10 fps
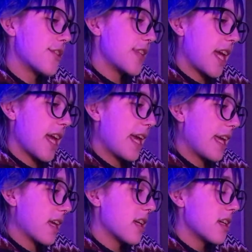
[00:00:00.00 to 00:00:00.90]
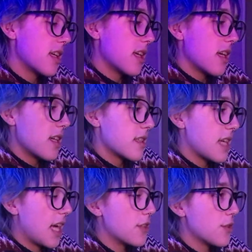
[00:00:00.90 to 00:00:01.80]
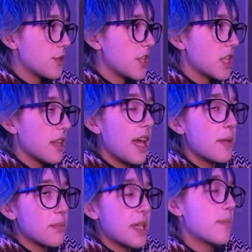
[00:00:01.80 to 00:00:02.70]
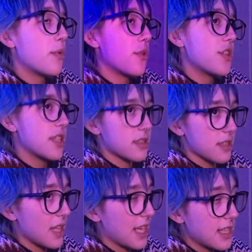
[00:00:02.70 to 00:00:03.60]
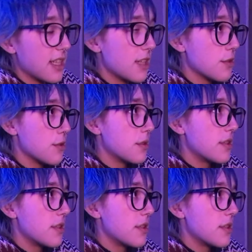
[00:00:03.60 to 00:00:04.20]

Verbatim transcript: day titled Let People Dislike You.